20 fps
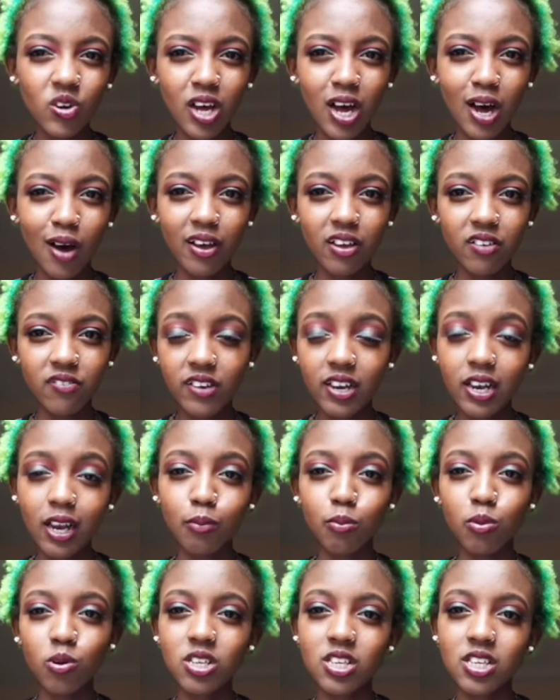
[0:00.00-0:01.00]
how I feel
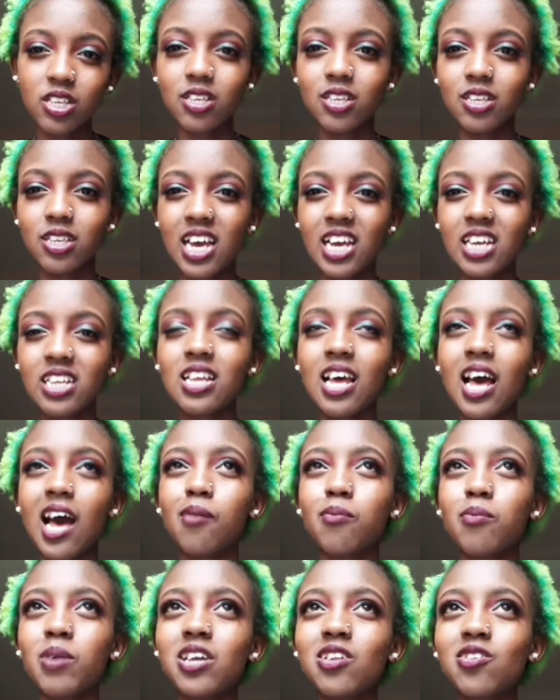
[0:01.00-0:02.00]
about it yet
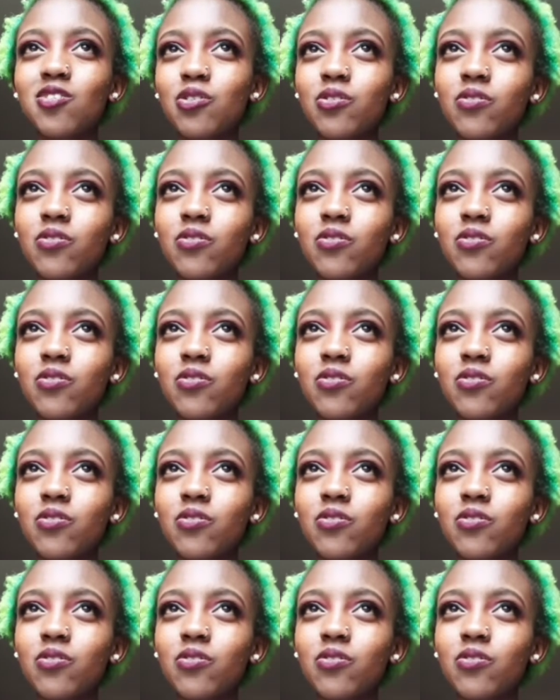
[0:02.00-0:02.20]
I'm yet